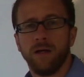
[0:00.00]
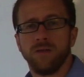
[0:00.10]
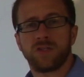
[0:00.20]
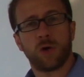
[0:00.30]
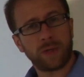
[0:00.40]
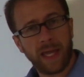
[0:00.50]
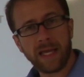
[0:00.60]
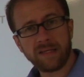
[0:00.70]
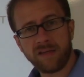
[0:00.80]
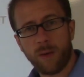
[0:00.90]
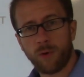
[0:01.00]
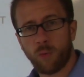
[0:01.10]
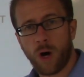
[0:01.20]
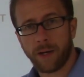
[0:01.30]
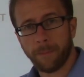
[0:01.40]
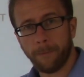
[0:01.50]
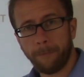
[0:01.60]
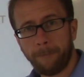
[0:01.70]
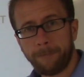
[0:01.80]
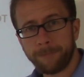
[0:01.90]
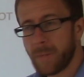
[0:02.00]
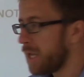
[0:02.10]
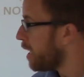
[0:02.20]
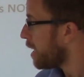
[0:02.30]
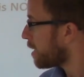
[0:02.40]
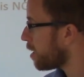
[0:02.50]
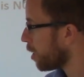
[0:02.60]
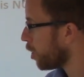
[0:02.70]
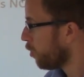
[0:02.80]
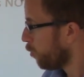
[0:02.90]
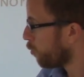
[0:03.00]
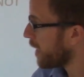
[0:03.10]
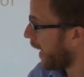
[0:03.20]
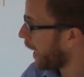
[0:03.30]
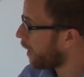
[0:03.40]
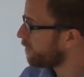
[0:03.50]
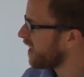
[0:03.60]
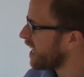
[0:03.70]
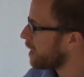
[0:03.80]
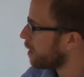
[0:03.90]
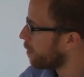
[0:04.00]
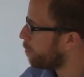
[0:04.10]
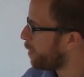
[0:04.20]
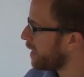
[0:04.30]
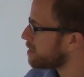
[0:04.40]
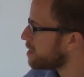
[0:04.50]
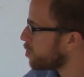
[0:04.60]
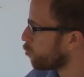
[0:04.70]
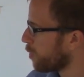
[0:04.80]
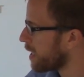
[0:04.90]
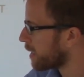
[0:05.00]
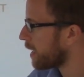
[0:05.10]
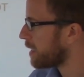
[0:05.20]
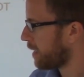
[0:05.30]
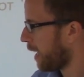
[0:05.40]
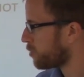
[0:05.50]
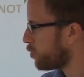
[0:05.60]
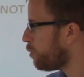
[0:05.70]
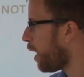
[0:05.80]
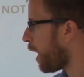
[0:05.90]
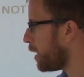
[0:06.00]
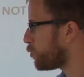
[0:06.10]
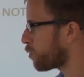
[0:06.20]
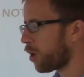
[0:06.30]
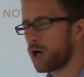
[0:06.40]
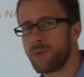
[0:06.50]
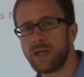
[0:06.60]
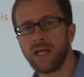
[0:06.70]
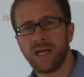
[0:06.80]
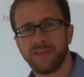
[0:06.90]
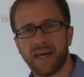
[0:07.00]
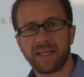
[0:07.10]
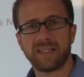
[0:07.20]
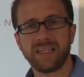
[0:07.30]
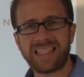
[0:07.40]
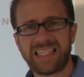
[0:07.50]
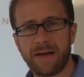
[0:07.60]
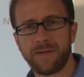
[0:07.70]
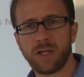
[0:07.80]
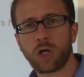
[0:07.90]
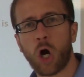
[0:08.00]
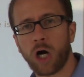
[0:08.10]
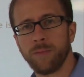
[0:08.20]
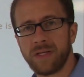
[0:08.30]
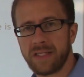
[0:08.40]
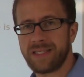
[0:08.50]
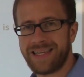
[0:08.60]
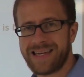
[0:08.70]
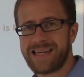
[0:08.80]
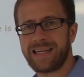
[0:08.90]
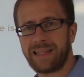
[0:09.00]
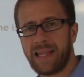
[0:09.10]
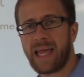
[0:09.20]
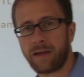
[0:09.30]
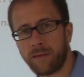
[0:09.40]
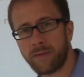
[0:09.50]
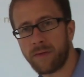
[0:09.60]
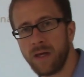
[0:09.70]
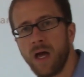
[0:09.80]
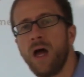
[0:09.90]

So case number one. Here we have a benzene ring attached to a hydrocarbon that is 7 carbons in length.